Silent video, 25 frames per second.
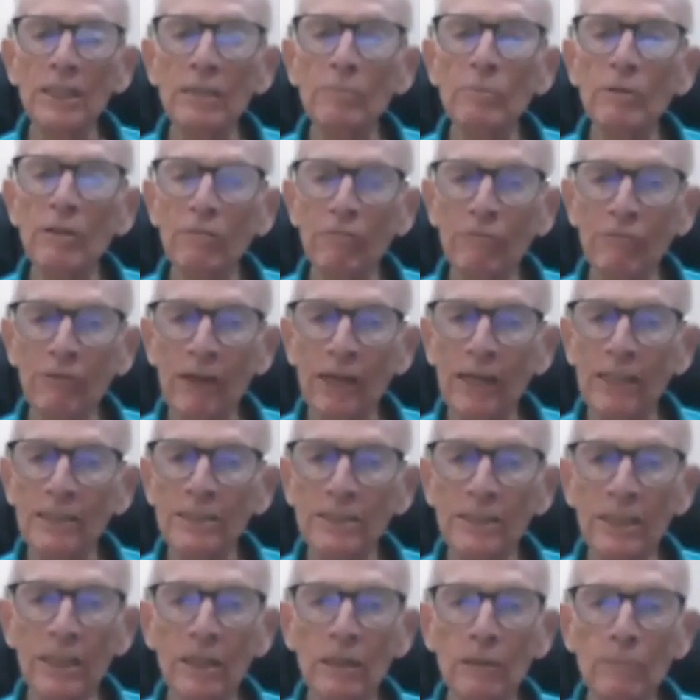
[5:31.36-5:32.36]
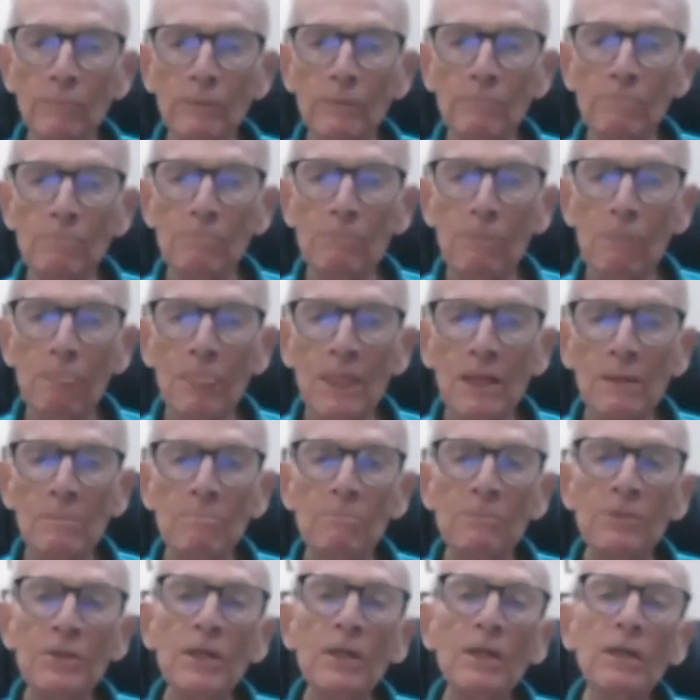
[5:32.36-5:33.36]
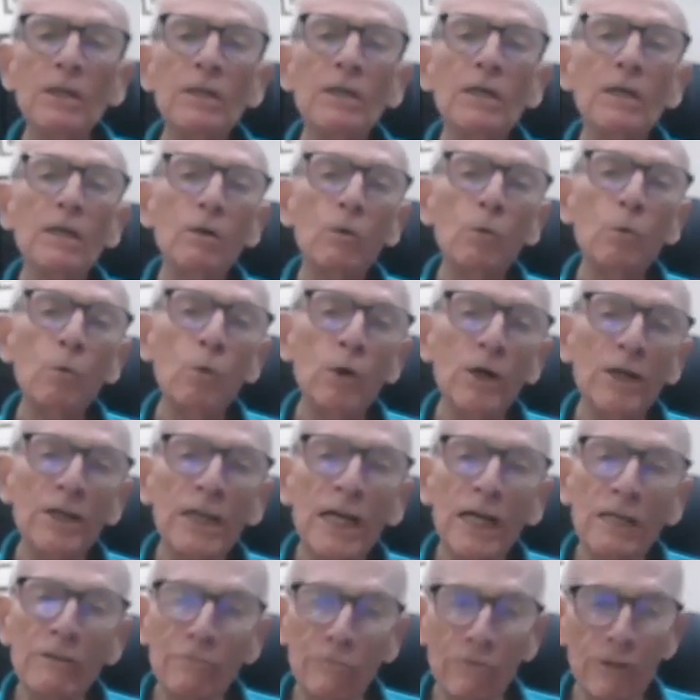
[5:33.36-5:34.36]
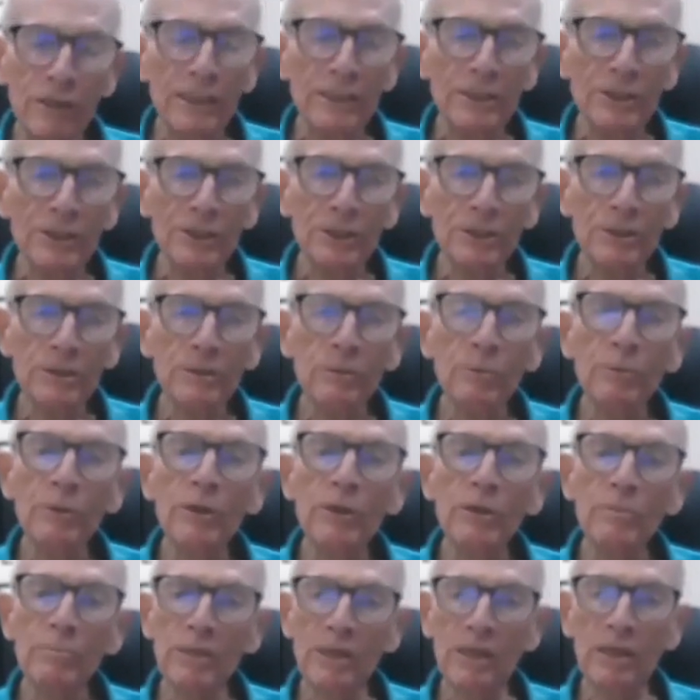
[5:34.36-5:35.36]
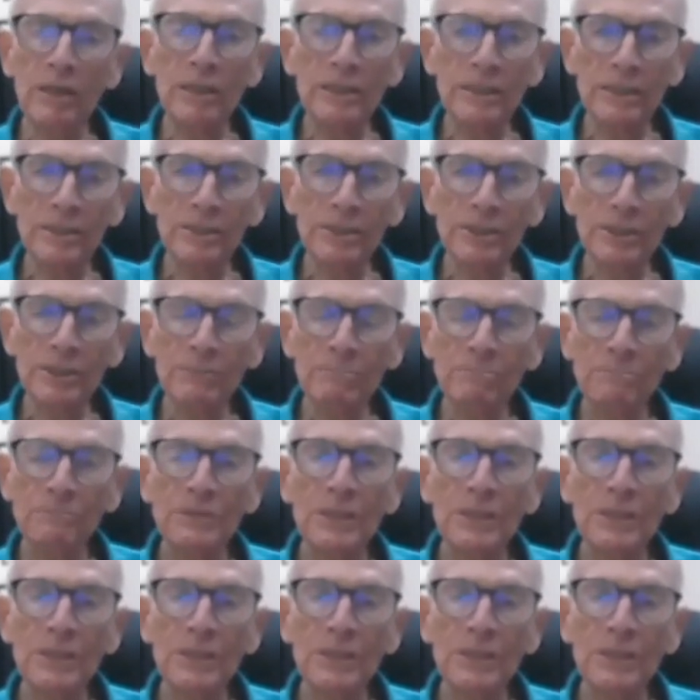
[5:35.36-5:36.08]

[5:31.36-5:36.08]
with fast help we're not French, we're Americans.